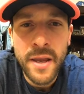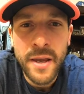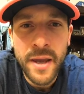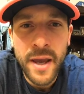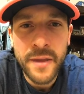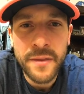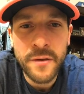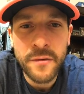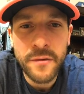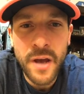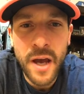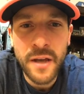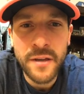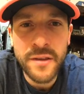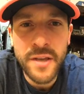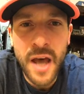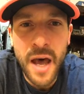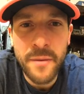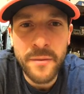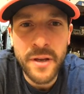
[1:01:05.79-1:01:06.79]
And they're not
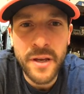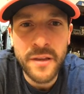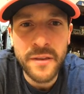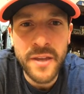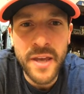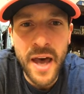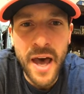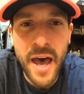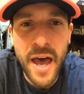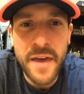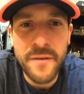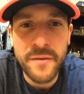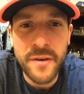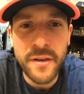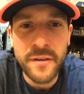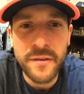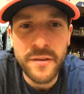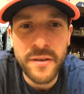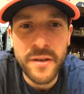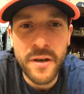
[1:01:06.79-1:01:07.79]
dominating the
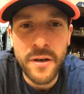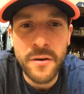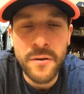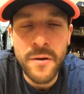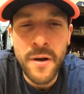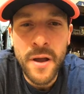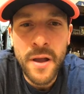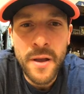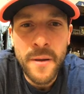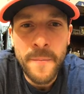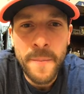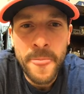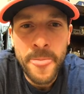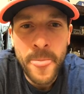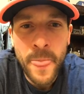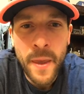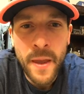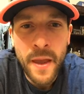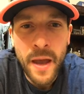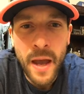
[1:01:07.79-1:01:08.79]
Ivies. You know,
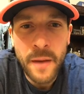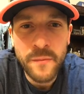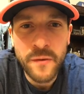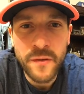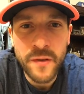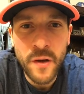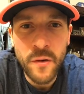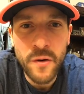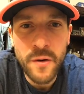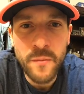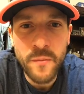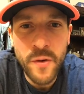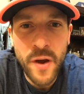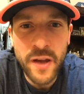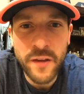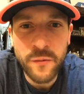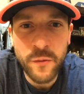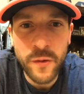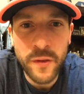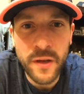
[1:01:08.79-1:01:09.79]
I'm so impressed with